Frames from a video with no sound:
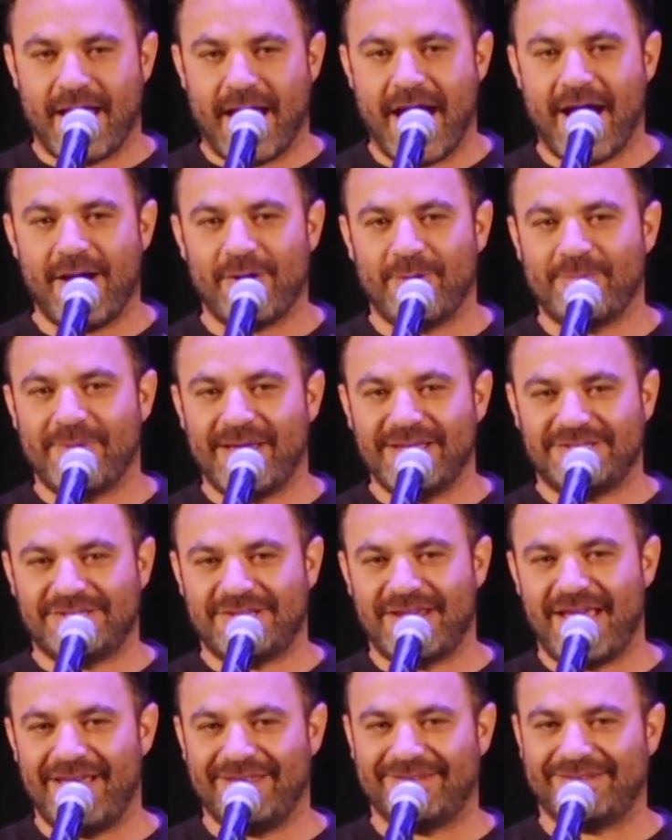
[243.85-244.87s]
out my
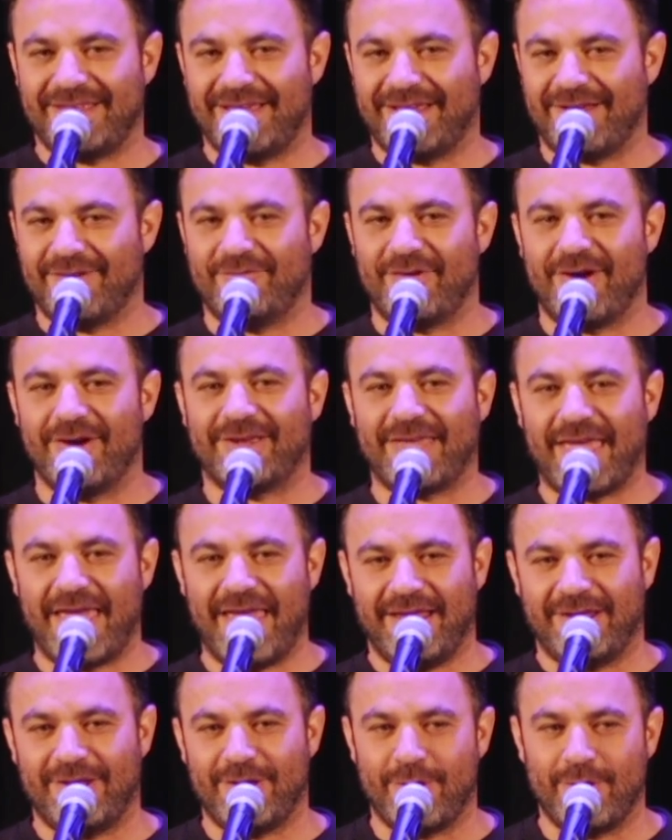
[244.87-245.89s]
chest like a
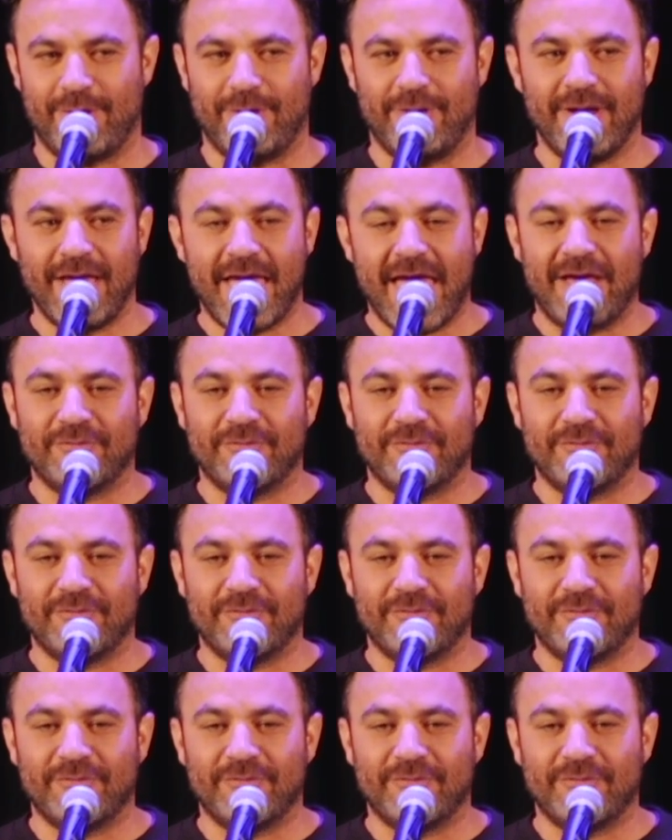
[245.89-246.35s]
volcano.